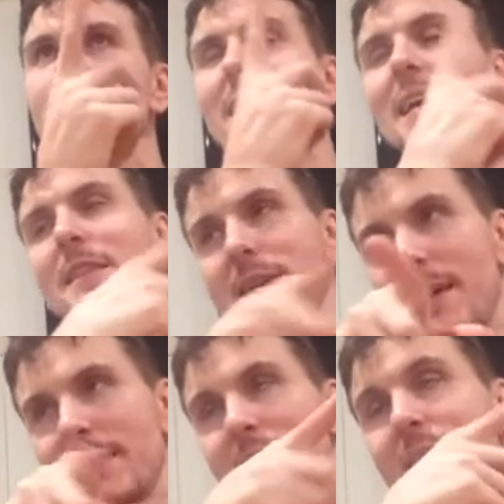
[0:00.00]
You're going to hear the
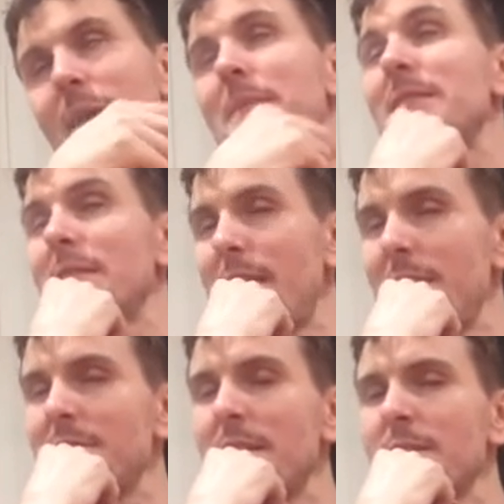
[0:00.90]
S. They live
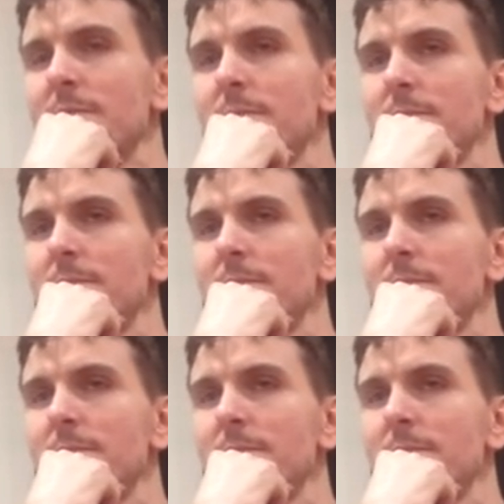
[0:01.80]
together.